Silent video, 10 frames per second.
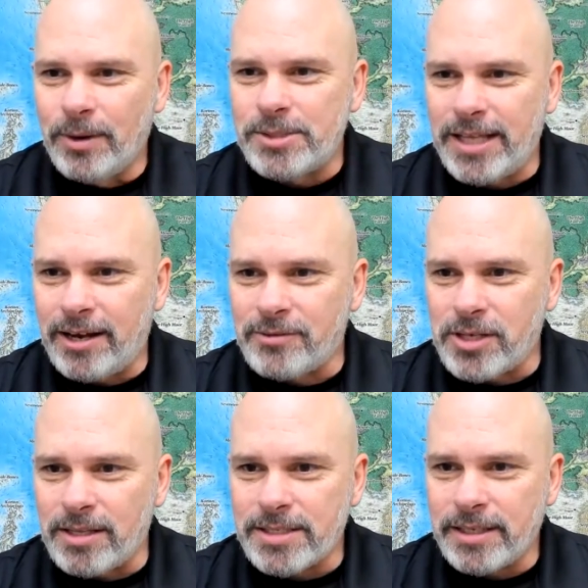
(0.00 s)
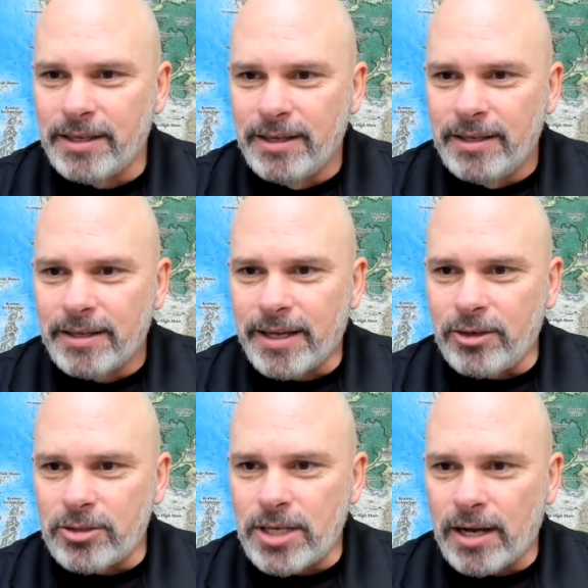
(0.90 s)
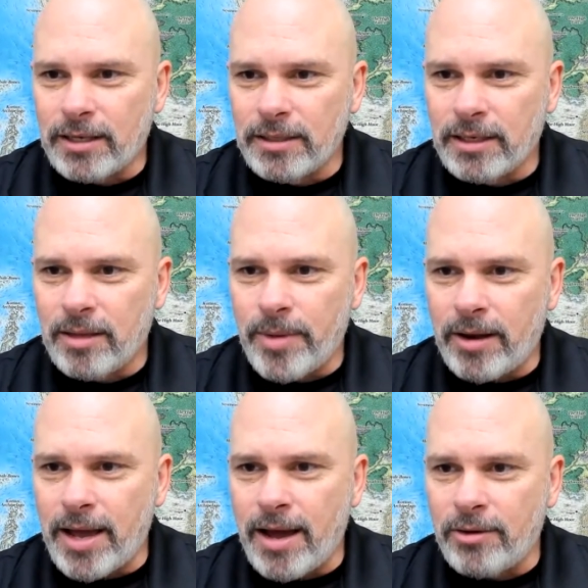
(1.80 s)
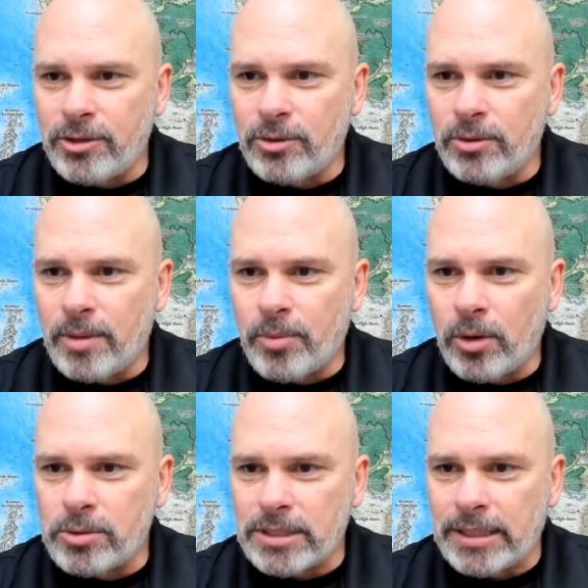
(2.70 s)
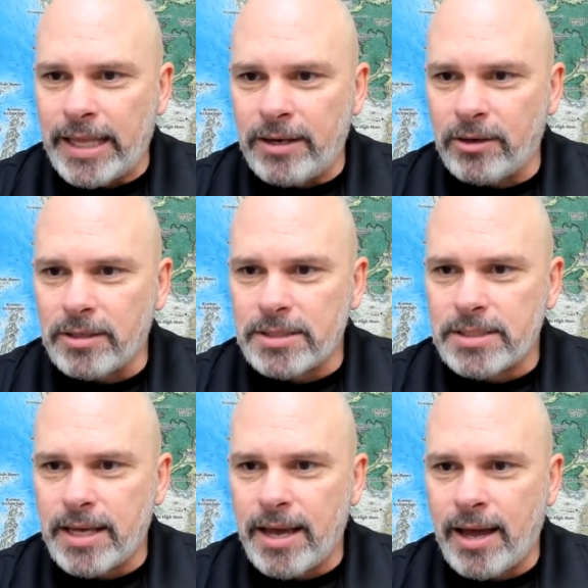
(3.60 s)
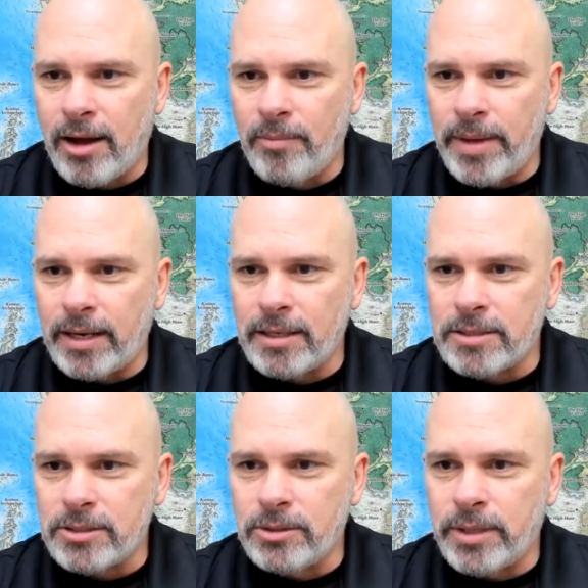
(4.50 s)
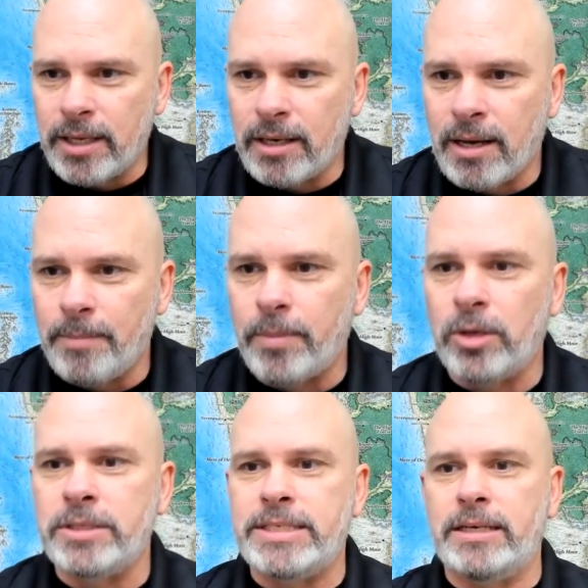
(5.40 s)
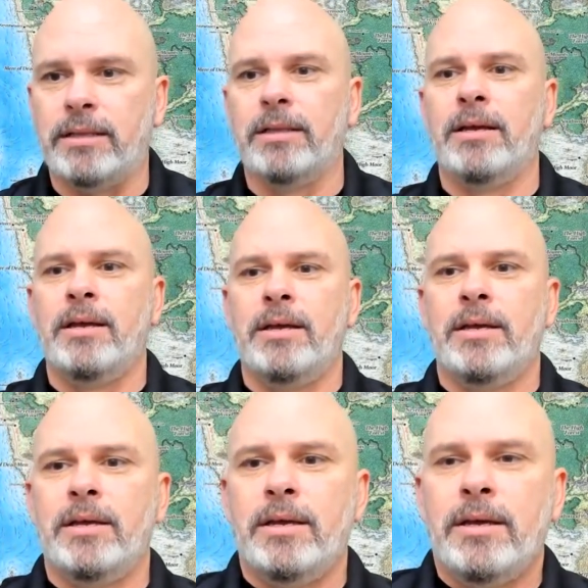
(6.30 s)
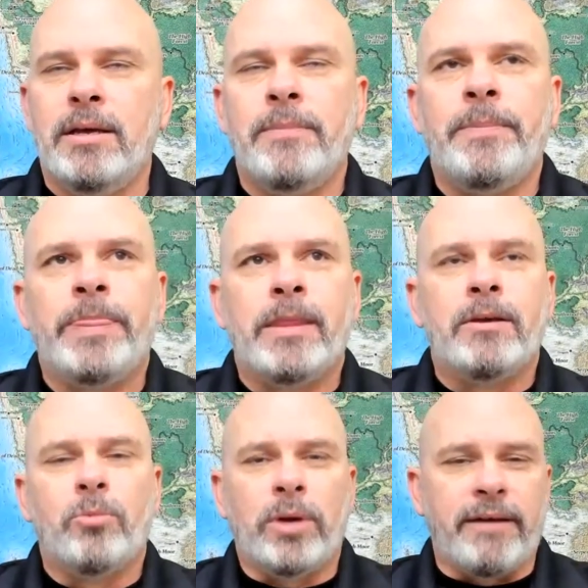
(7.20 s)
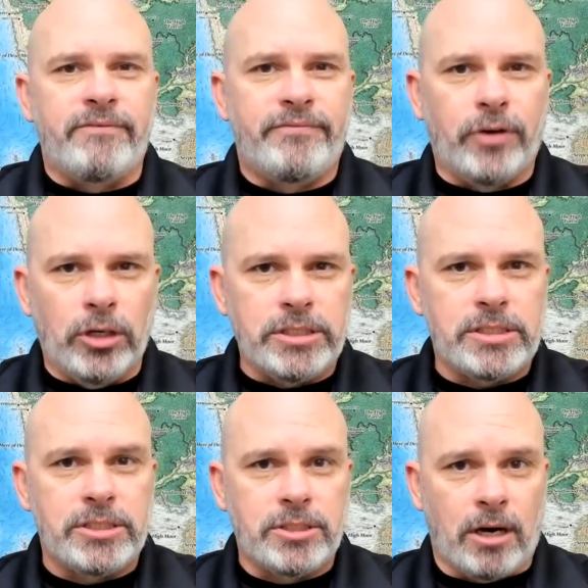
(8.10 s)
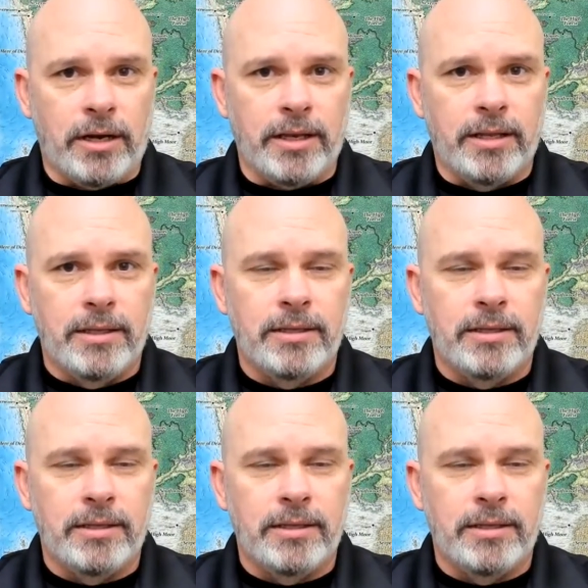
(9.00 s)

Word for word: mostly out of jealousy. Can you talk a little about how you approach lenders? How many do you hit up per deal? When I first started,